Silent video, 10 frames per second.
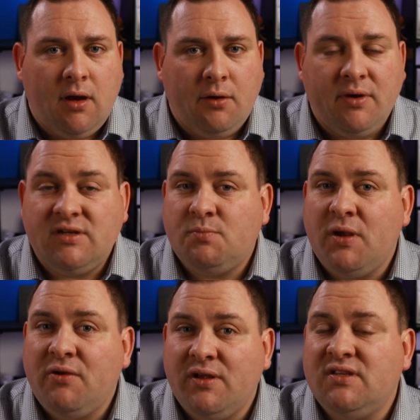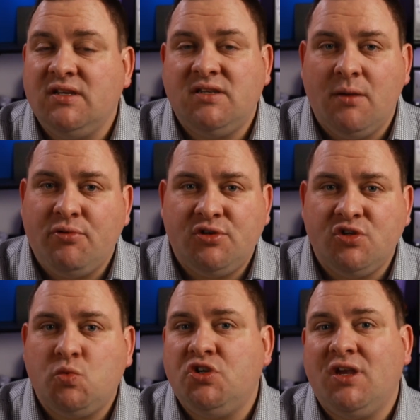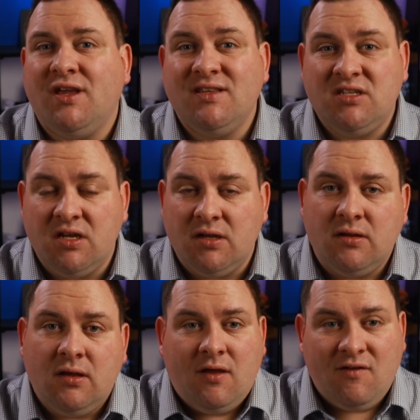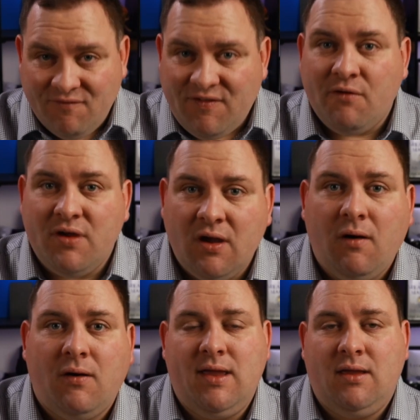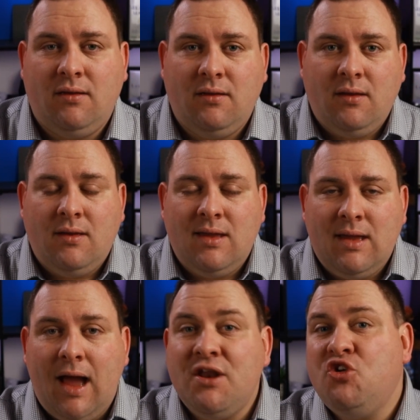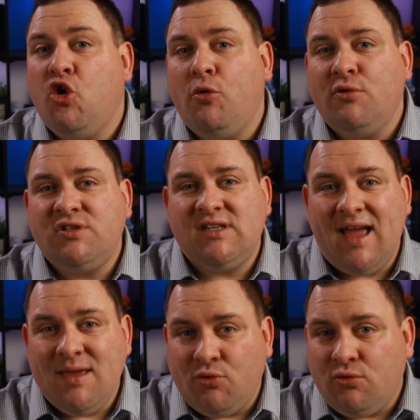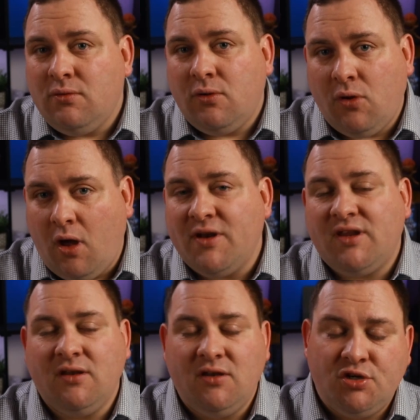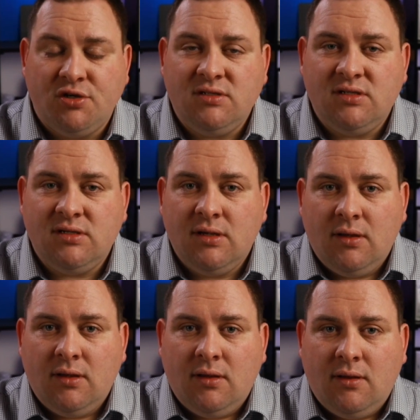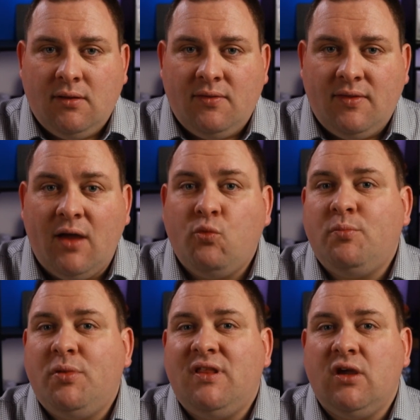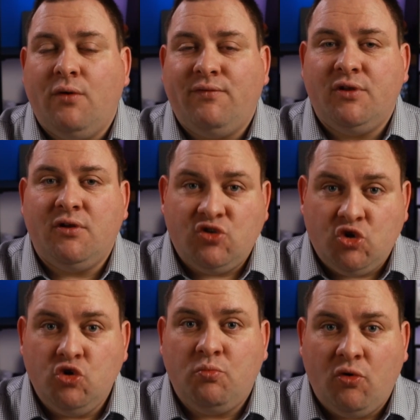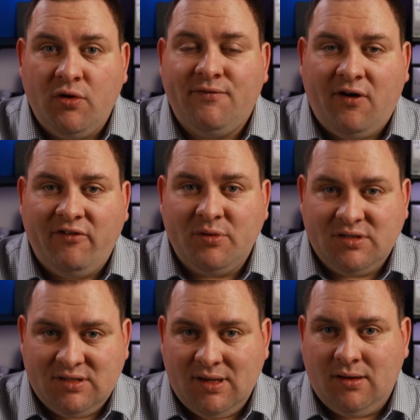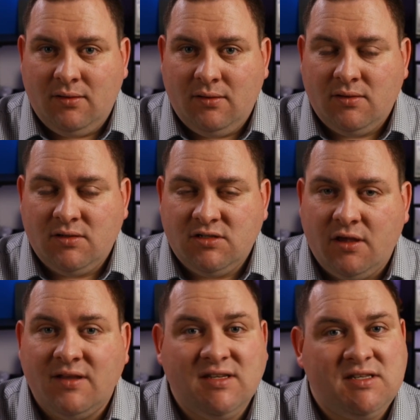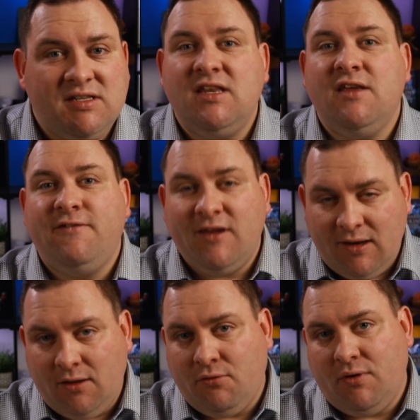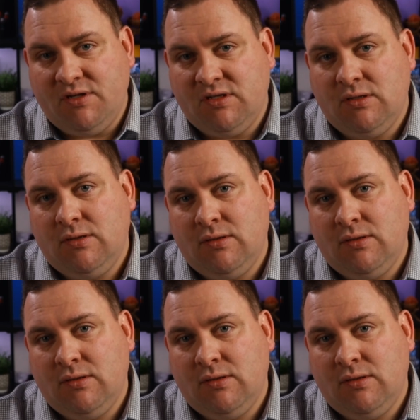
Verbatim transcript: are experiencing temperatures which are considered very high. Under normal, stable climate conditions, that would be the equivalent of 2.5%. So that's a significant increase.